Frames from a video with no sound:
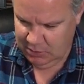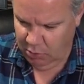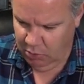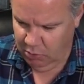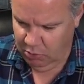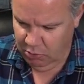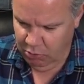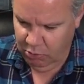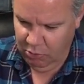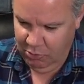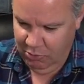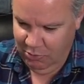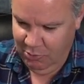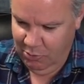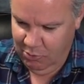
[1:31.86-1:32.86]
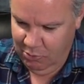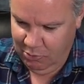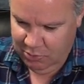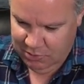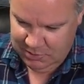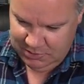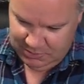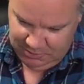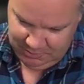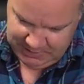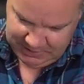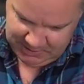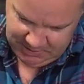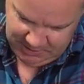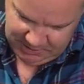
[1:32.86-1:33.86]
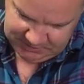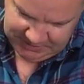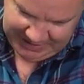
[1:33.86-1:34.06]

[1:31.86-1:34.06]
Oh, oh, oh. Oh my God.